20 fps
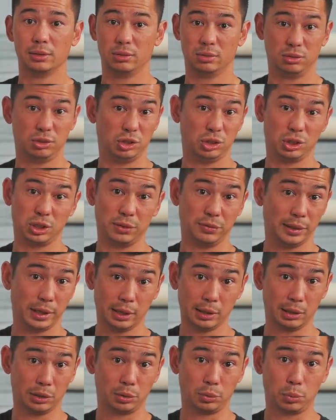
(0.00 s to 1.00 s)
Just give that
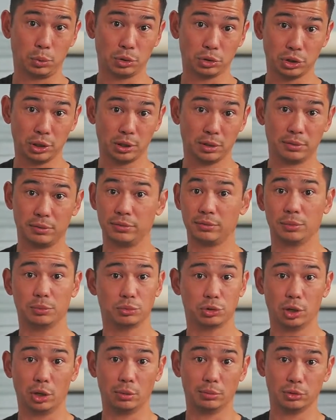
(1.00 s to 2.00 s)
a little wash out from
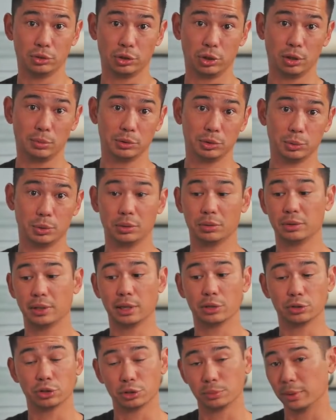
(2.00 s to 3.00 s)
time to time as well.
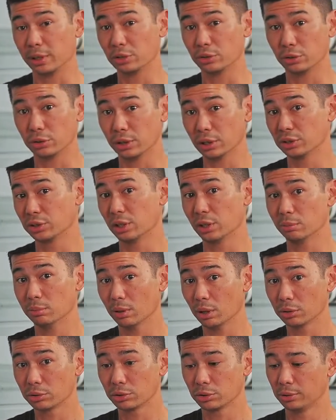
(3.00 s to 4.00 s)
That'll just make sure it doesn't get
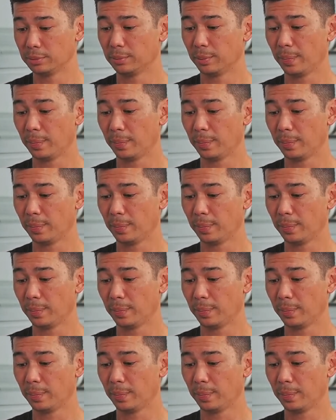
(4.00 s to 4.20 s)
blocked.